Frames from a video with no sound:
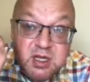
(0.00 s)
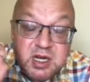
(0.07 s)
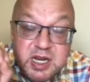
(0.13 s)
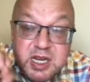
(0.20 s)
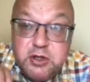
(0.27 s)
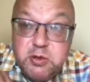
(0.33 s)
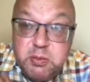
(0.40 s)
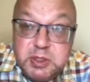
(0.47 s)

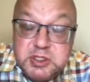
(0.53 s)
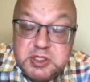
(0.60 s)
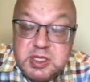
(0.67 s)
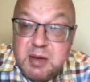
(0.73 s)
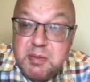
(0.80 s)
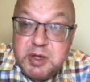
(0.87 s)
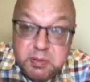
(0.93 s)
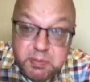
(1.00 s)
Can you build
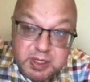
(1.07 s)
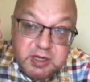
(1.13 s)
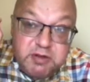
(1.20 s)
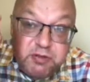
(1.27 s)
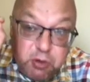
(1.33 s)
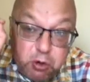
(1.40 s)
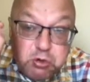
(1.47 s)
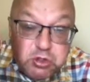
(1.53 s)
summary by
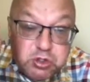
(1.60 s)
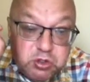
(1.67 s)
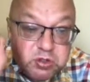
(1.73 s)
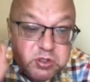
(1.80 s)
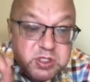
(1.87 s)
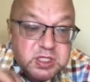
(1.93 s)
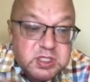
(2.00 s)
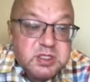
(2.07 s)
focused on
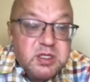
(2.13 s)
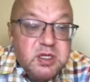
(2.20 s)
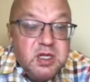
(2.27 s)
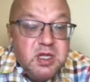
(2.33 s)
this?